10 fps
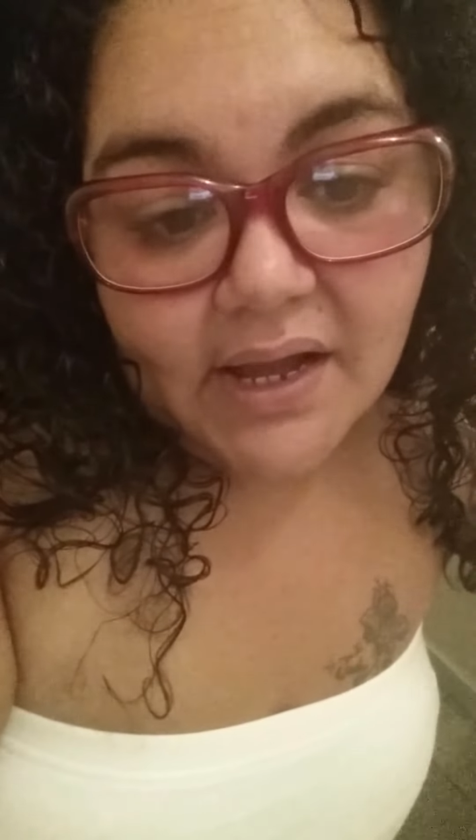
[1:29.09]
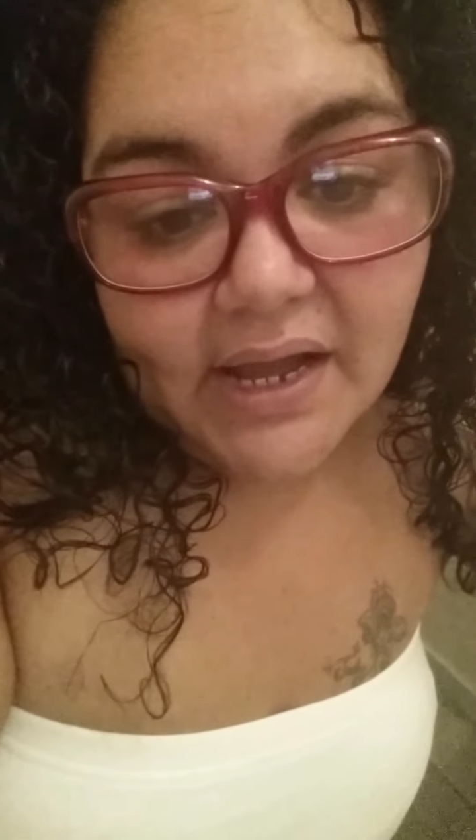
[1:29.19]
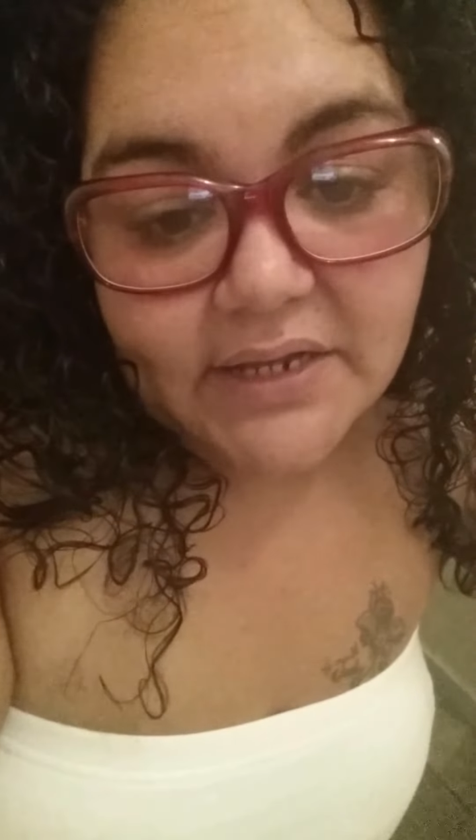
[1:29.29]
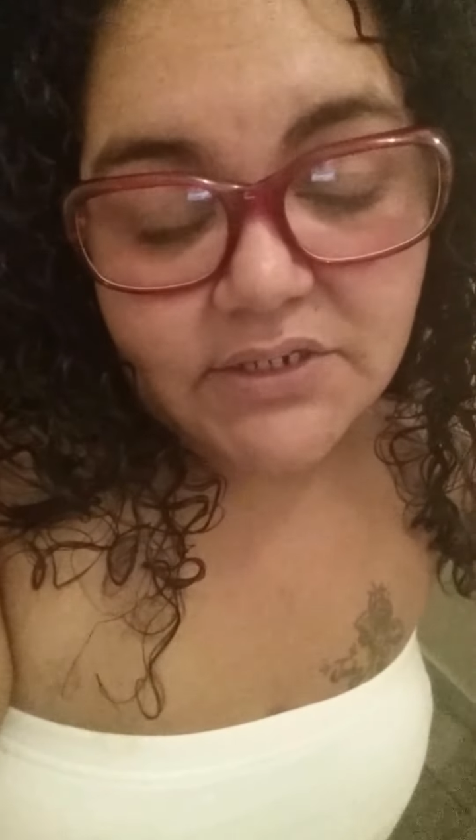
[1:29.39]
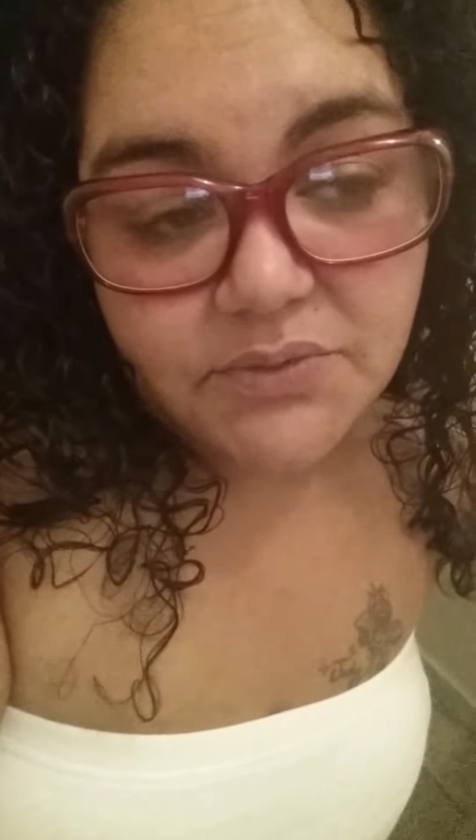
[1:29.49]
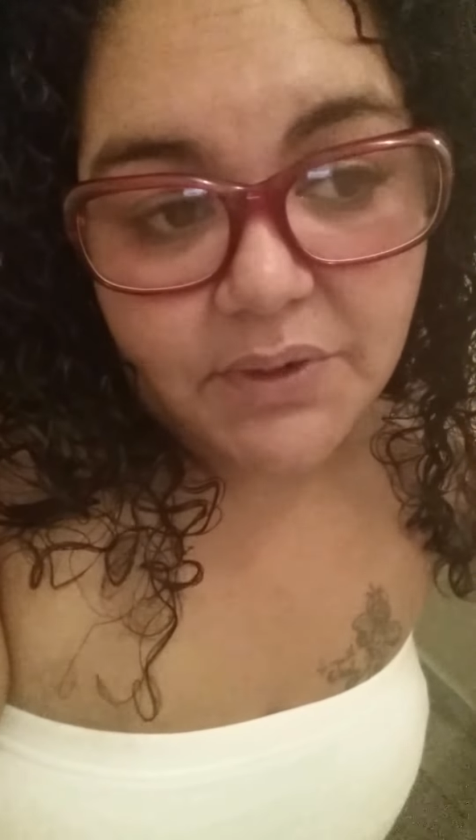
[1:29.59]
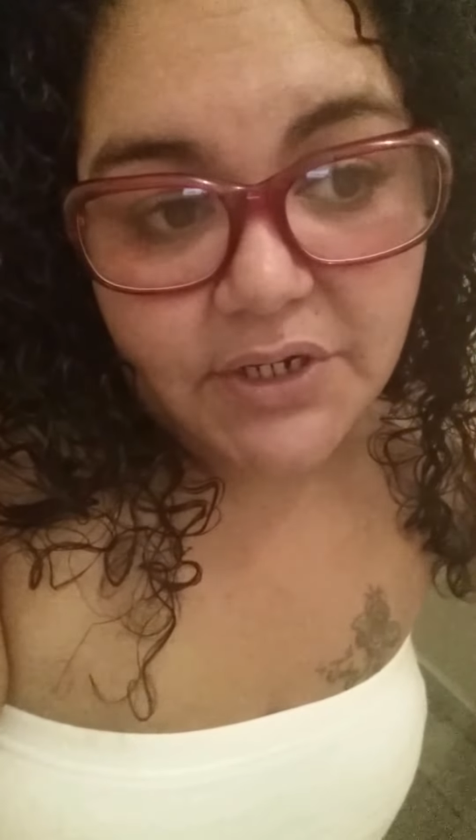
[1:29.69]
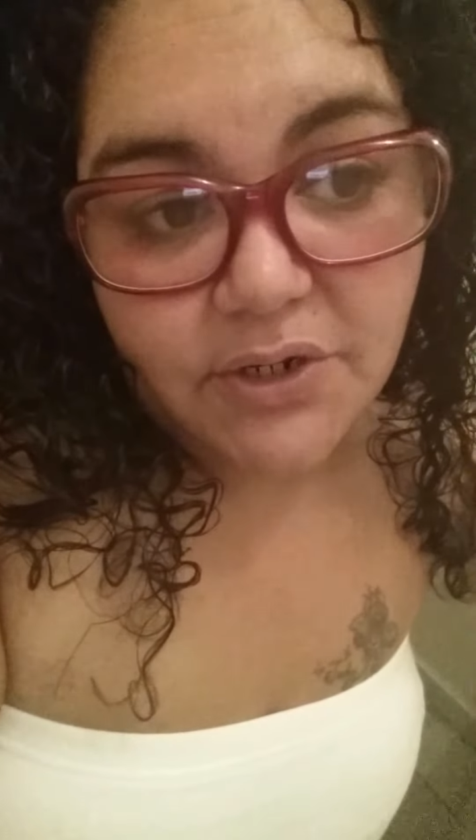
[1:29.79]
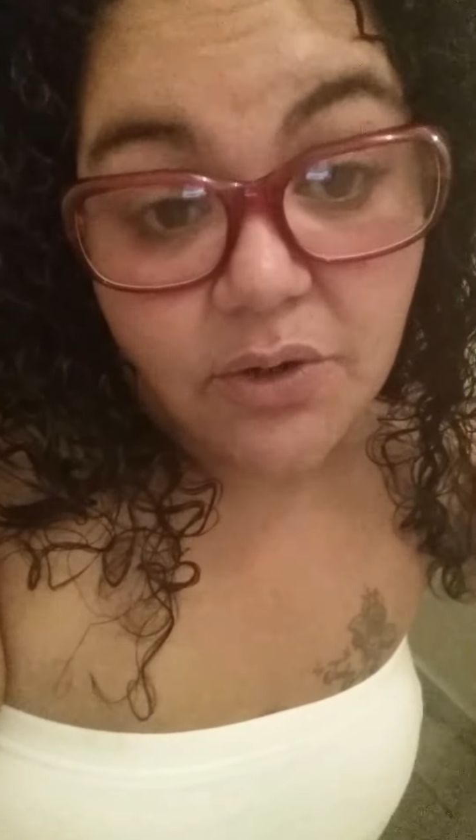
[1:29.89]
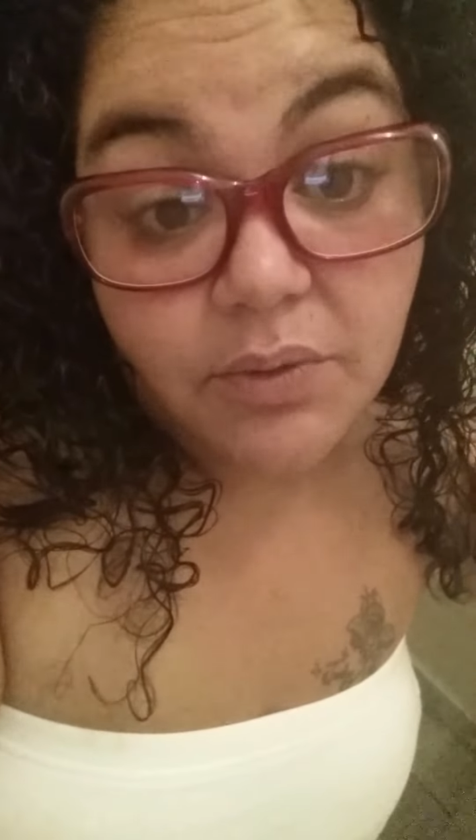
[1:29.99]
I just want
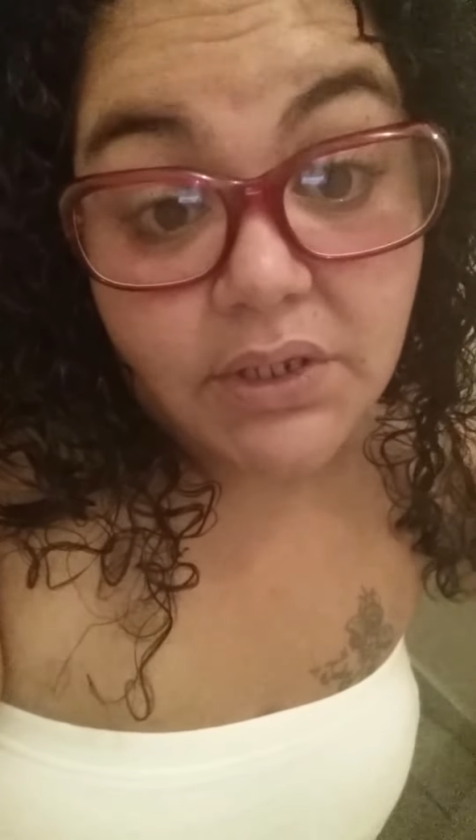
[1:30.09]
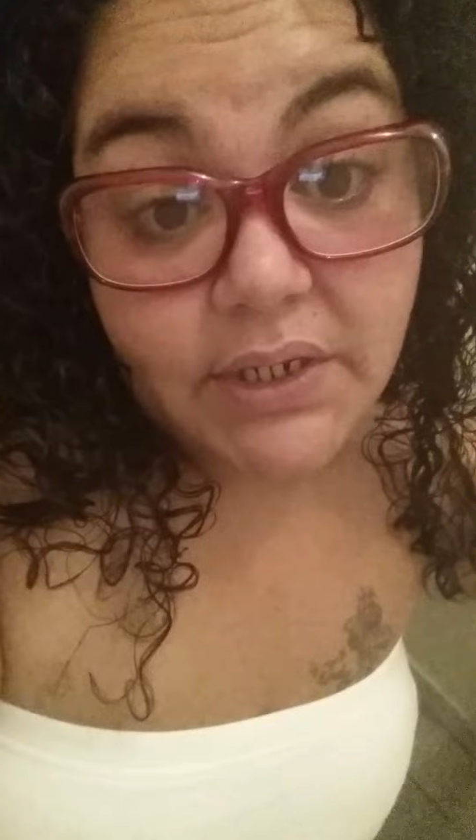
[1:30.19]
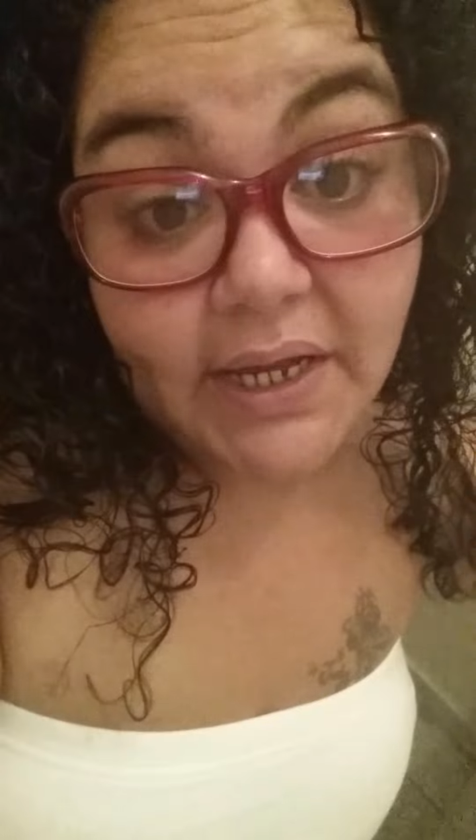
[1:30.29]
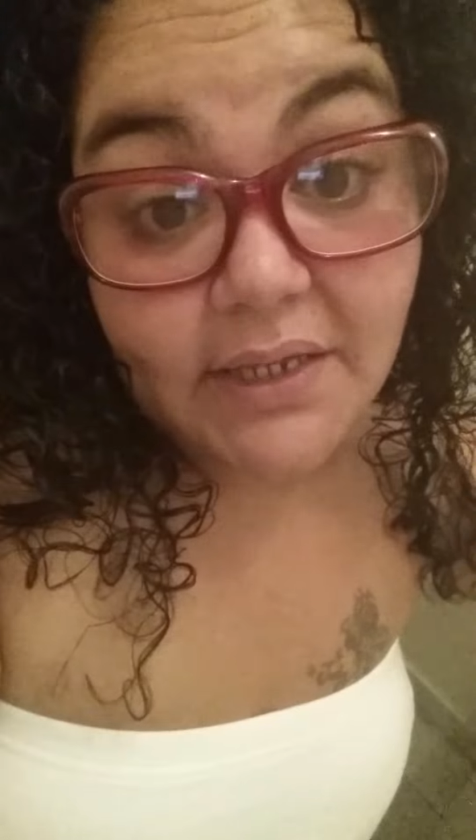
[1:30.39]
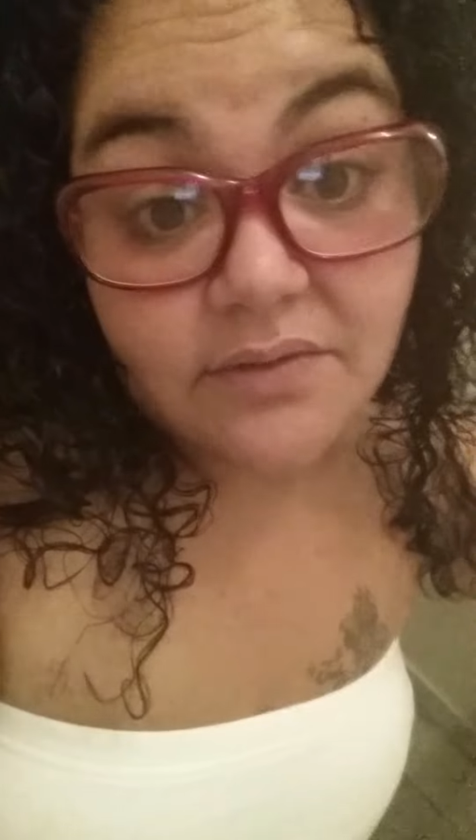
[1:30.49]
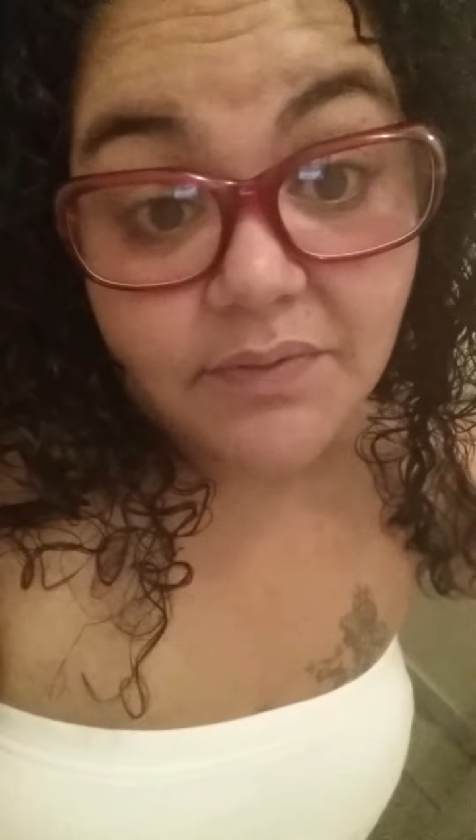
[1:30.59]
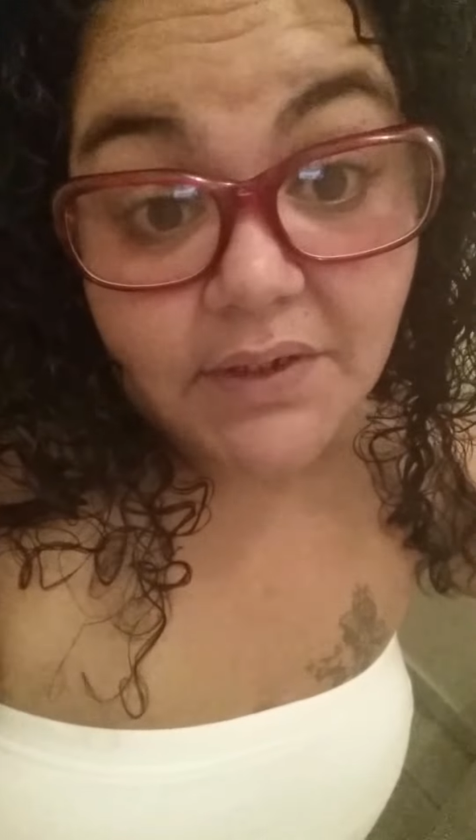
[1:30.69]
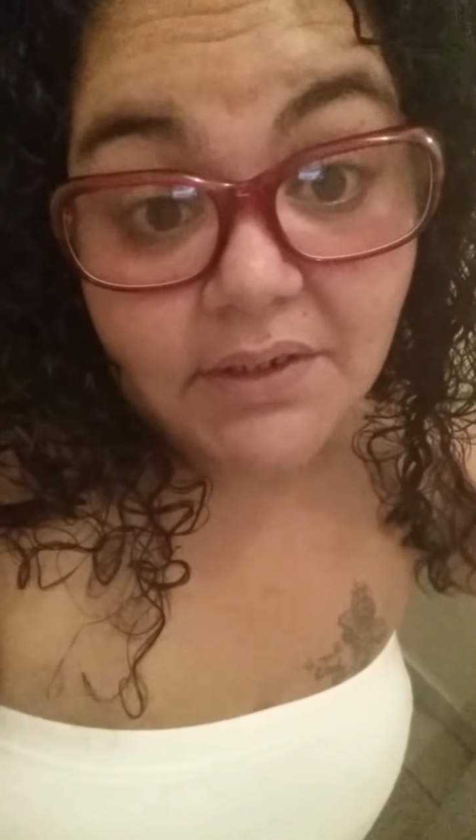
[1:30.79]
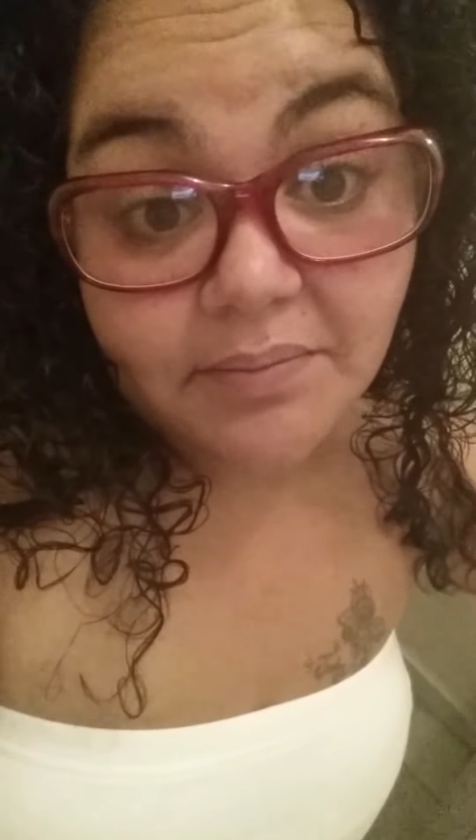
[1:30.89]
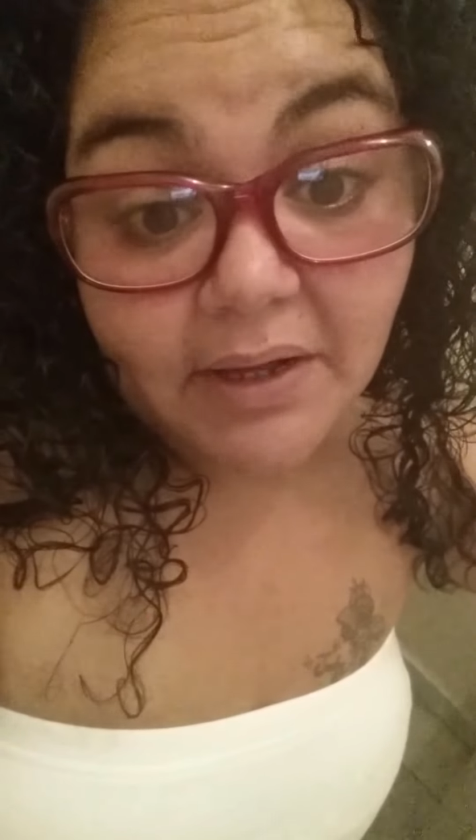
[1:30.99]
to know what you guys
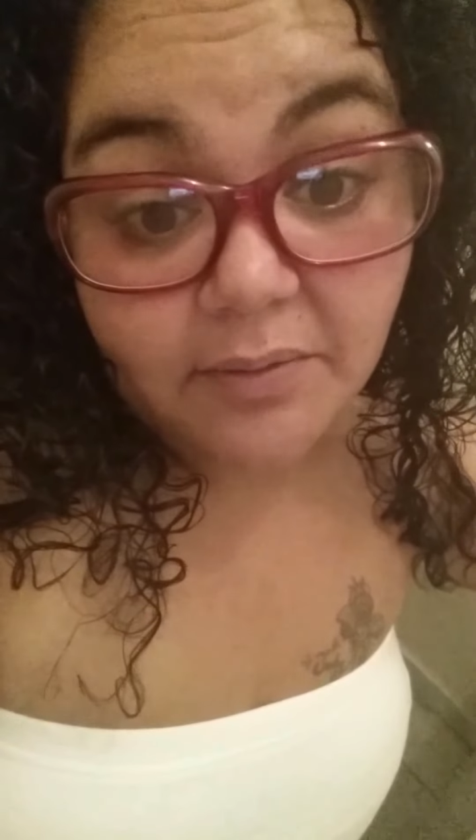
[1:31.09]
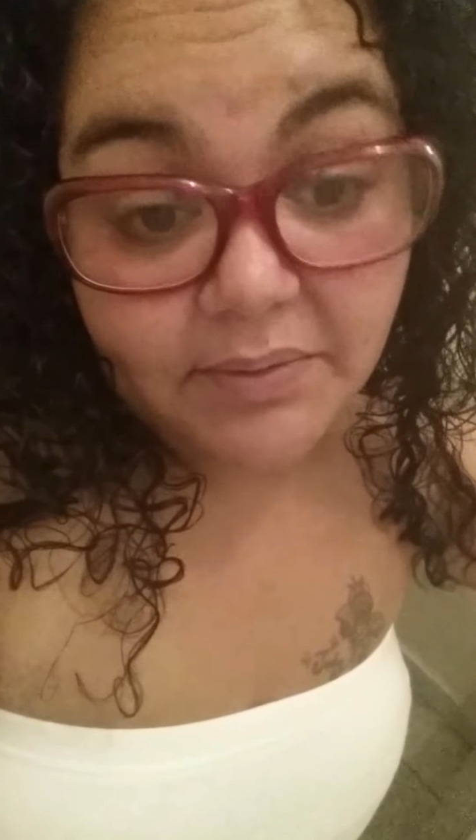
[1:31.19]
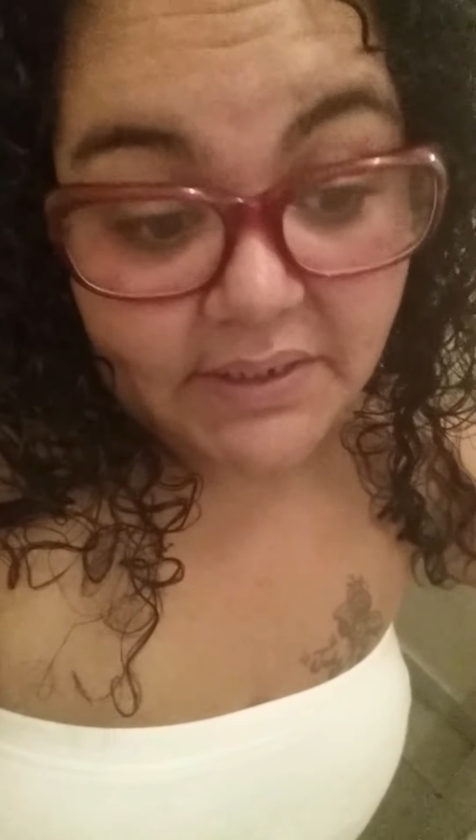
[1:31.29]
feel about